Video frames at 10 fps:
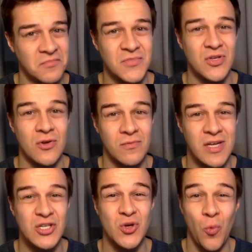So
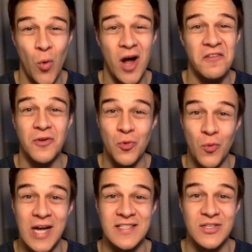it's your wife who
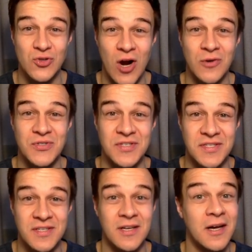wears the
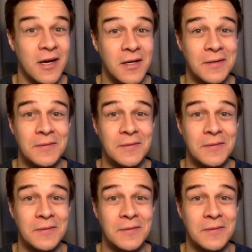trousers, huh?